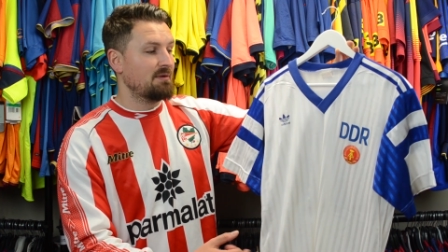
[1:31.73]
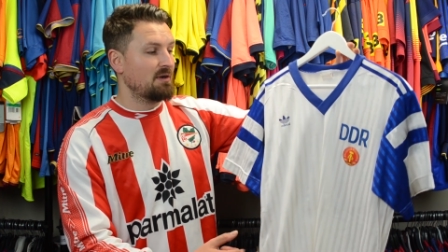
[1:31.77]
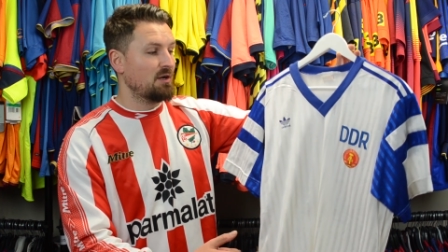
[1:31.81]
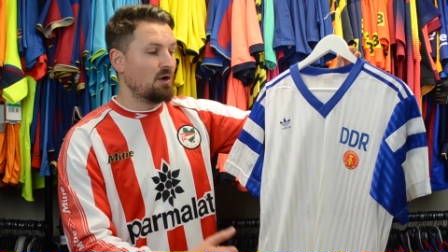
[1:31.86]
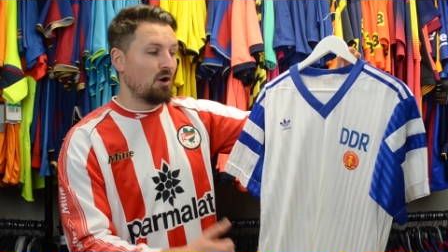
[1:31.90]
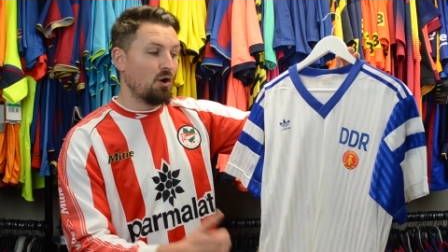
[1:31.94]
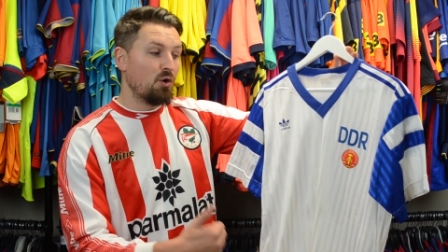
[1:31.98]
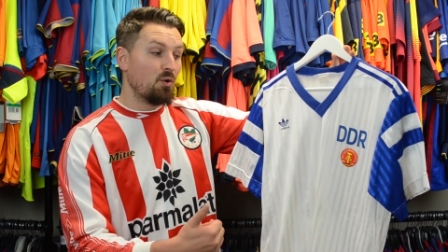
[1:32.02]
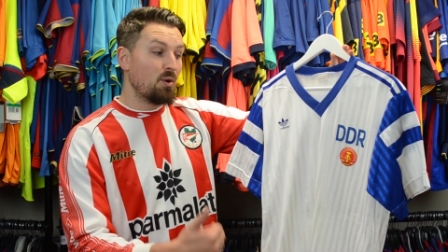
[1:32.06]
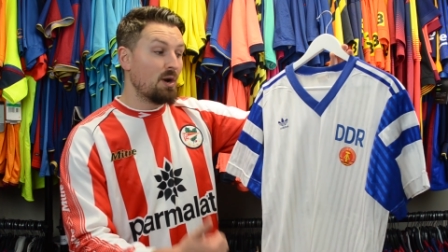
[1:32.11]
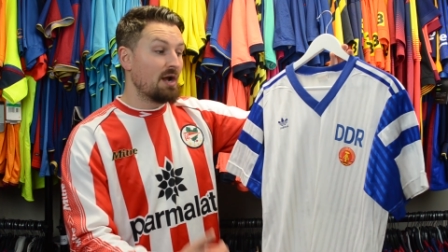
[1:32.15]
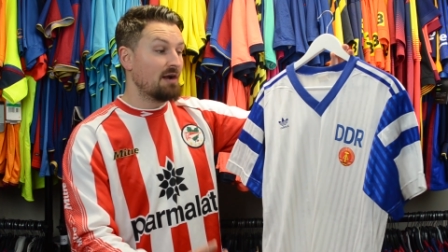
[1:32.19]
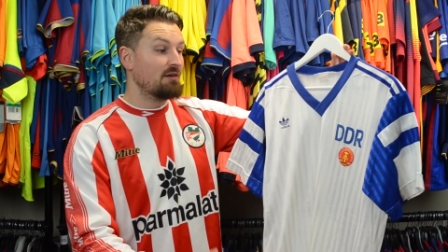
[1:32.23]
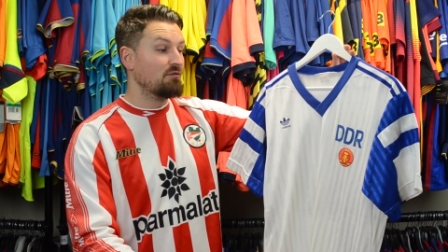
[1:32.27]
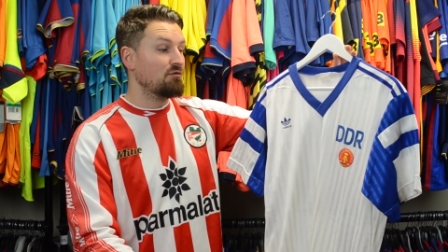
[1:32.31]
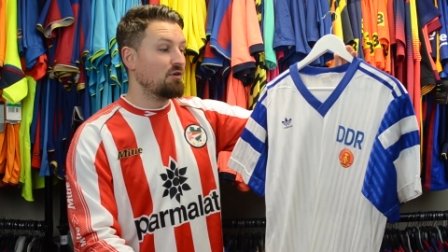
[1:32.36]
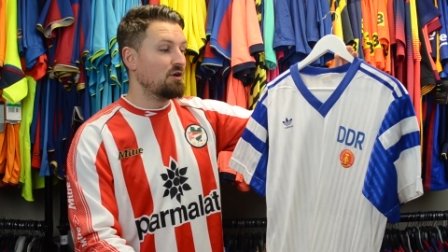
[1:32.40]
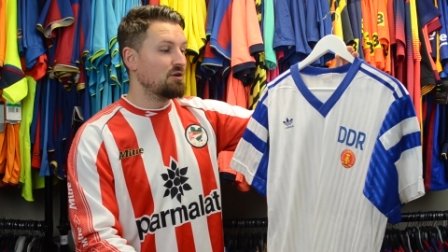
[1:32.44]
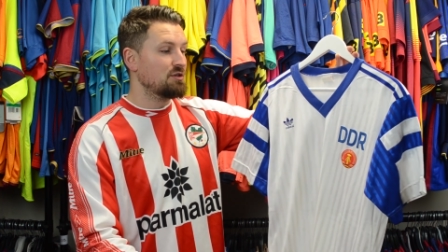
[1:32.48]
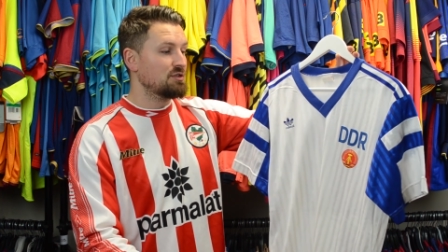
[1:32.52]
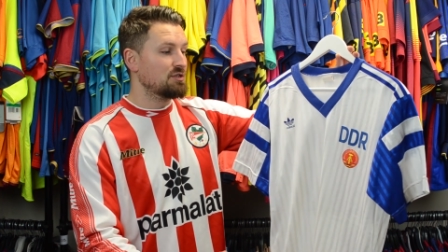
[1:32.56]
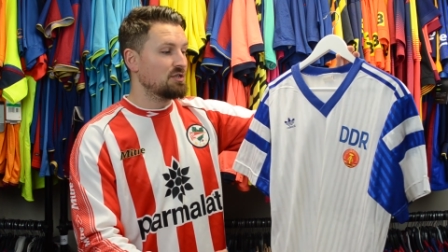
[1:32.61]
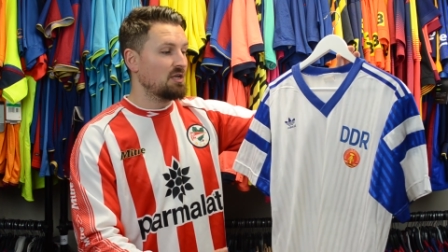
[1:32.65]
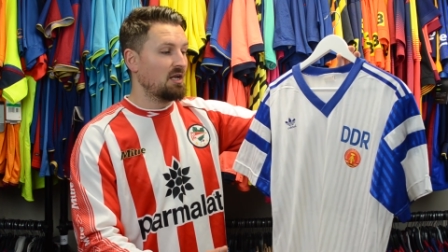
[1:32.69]
We got Uwe
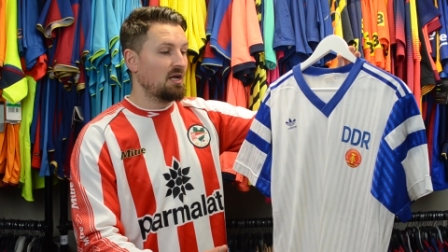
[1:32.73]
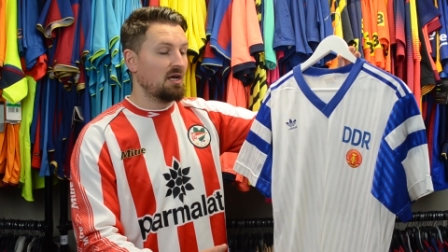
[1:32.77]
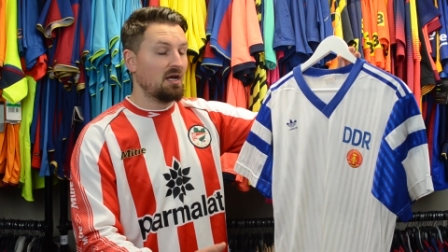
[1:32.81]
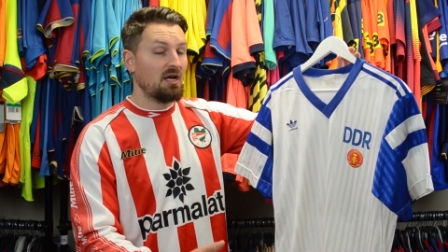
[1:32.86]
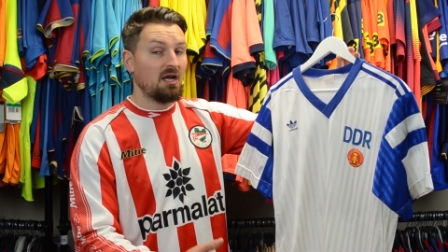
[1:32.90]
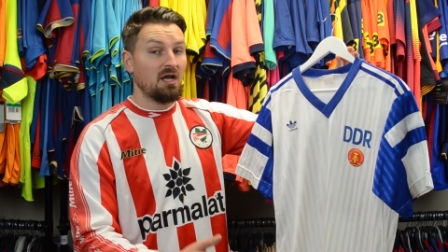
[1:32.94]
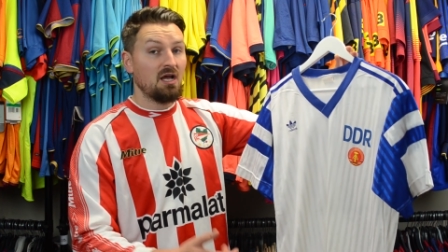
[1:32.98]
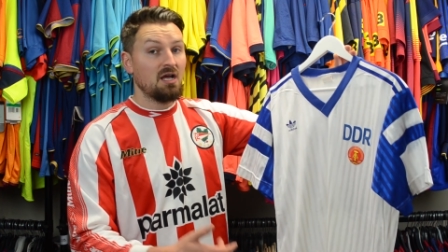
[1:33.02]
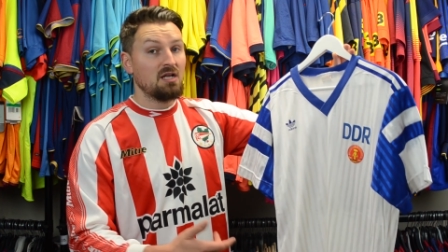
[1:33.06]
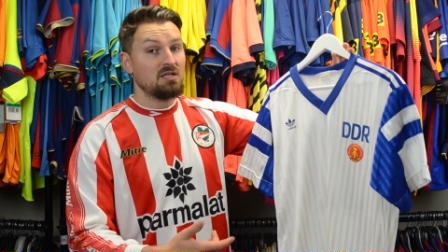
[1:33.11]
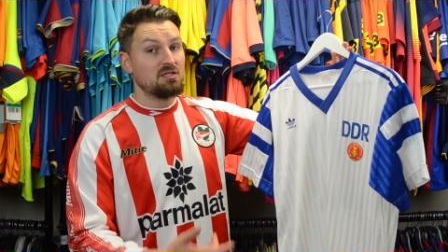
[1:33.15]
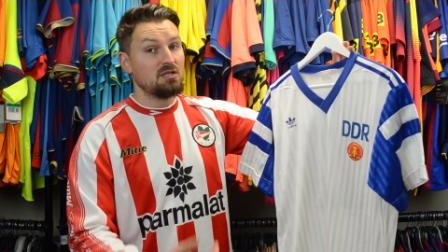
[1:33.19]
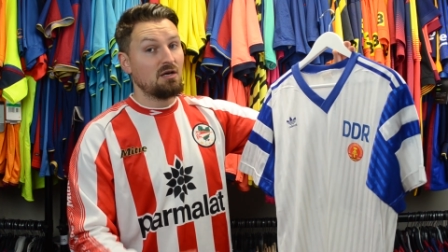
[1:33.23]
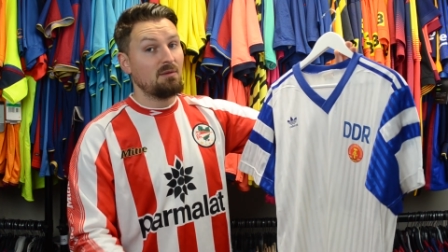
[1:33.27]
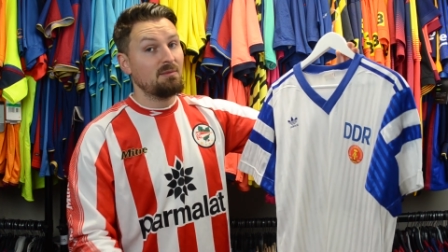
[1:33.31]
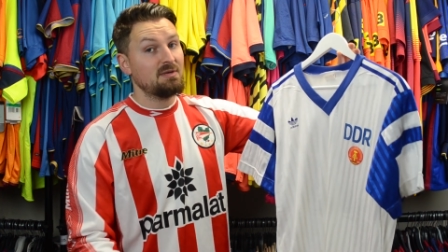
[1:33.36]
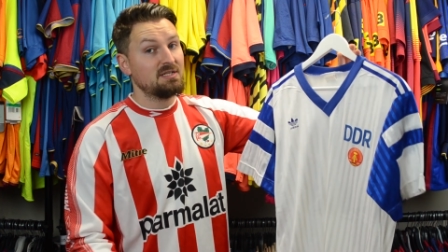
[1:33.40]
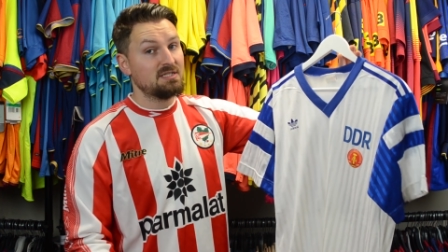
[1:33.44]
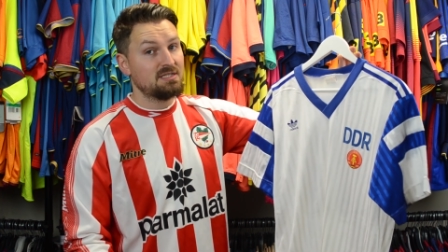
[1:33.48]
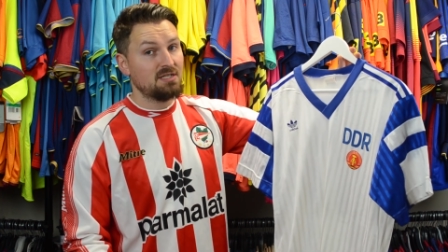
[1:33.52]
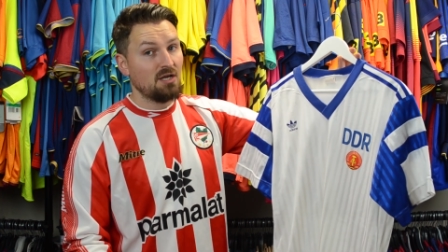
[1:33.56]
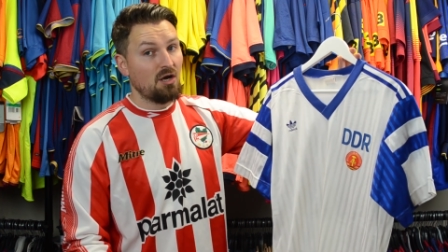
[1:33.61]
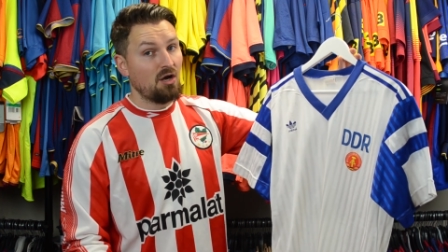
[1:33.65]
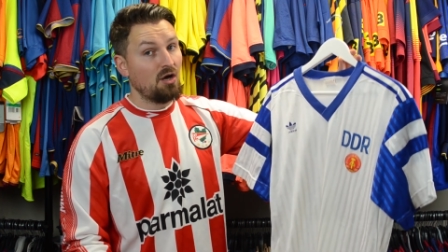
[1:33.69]
Rosler,
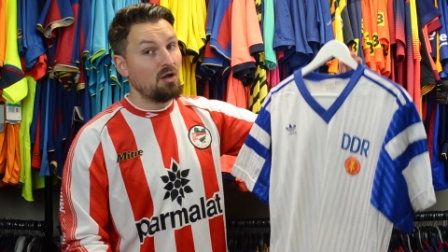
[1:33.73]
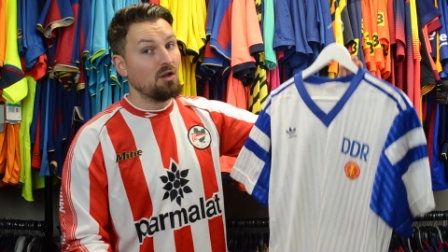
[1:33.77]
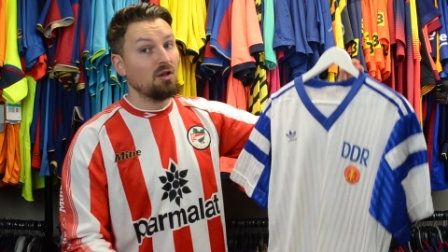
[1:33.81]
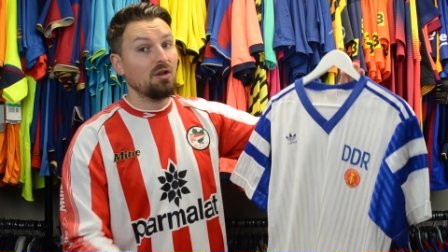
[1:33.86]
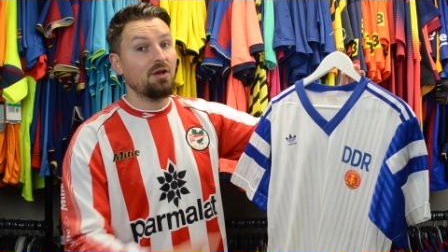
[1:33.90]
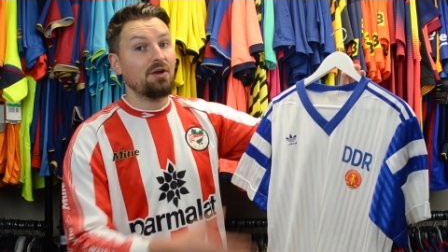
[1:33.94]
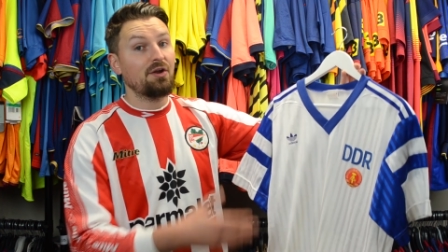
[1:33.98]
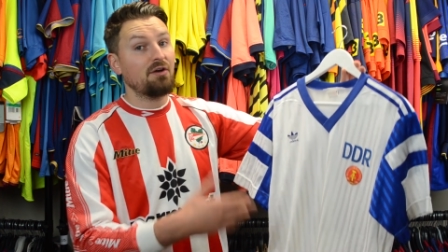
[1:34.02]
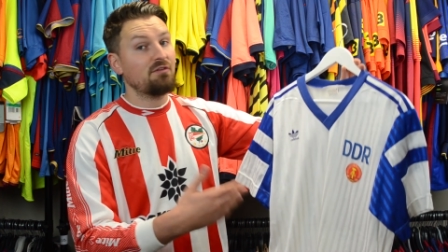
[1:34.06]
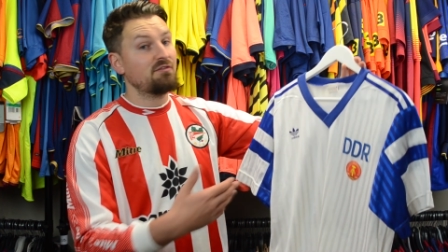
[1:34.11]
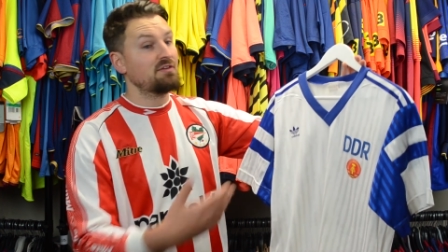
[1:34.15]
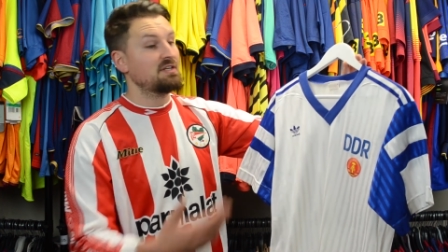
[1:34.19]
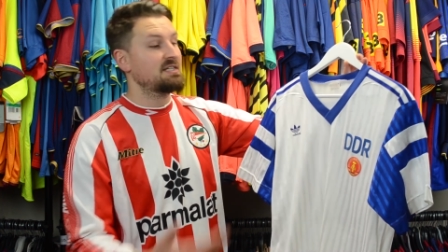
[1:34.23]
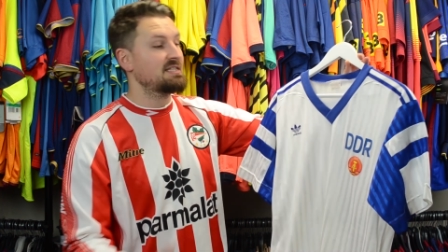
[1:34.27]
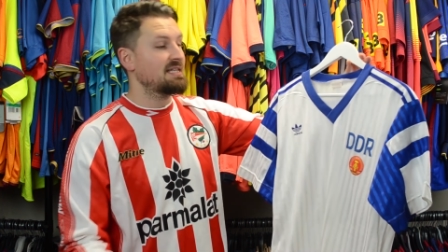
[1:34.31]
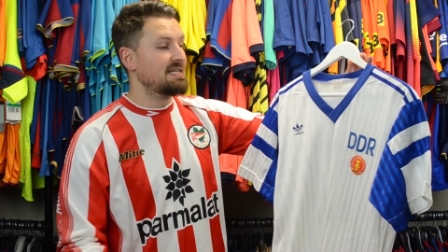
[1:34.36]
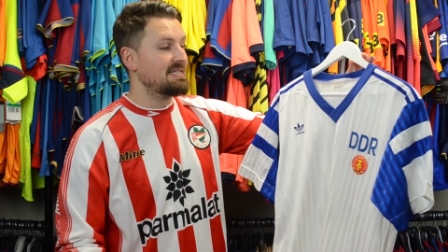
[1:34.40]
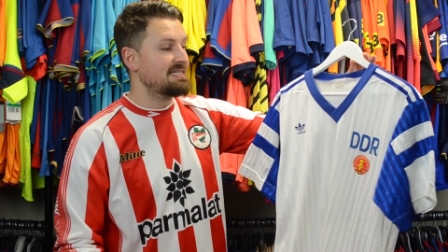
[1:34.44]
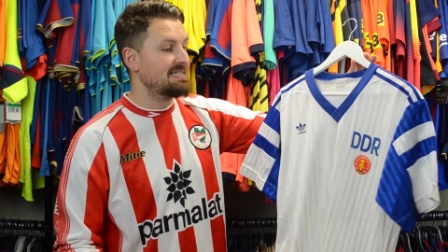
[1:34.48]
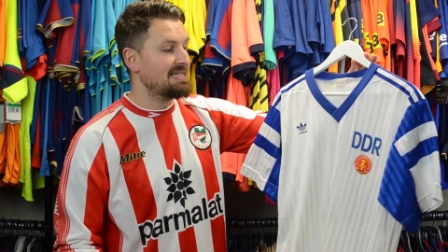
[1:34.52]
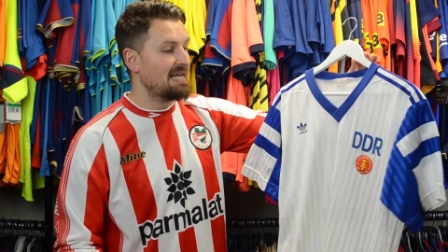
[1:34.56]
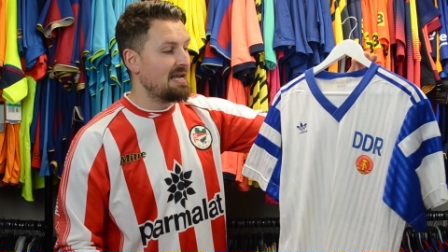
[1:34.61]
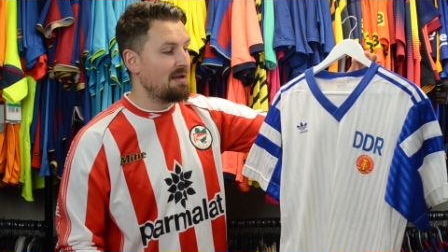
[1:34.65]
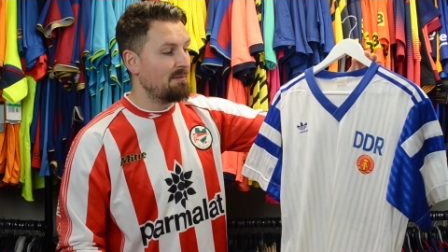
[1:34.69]
Thomas Doll, and
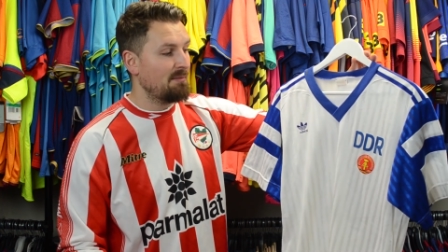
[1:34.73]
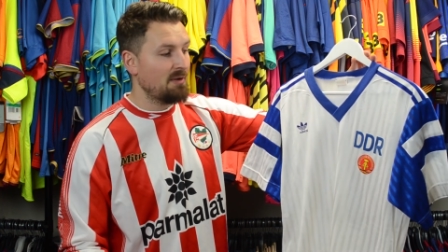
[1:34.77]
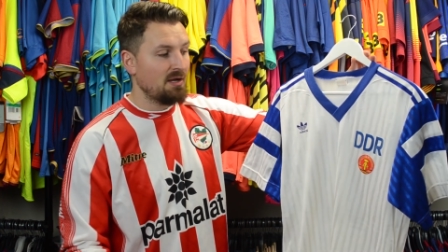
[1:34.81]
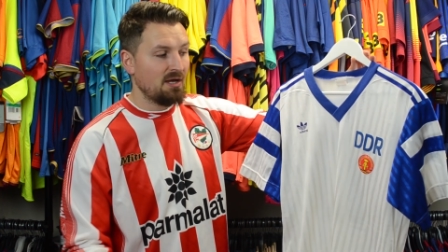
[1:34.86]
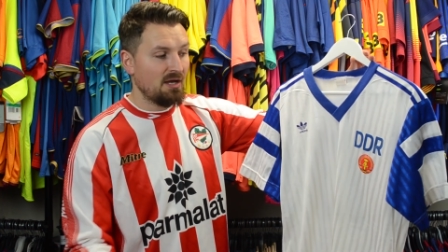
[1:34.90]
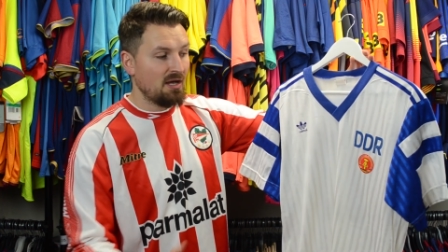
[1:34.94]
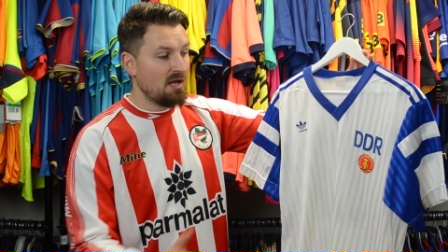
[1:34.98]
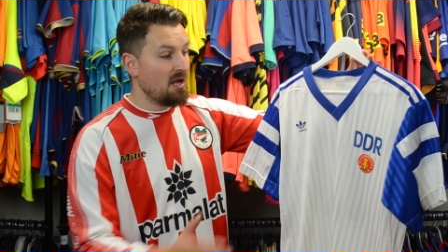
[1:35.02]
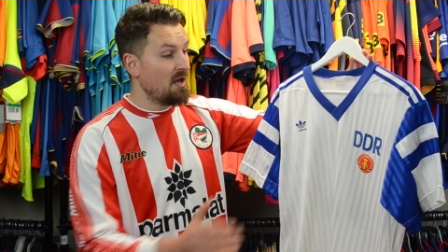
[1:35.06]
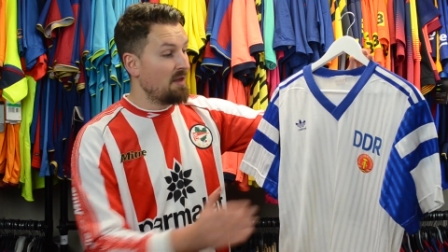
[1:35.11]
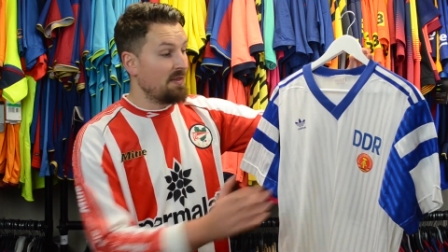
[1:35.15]
obviously Sammer.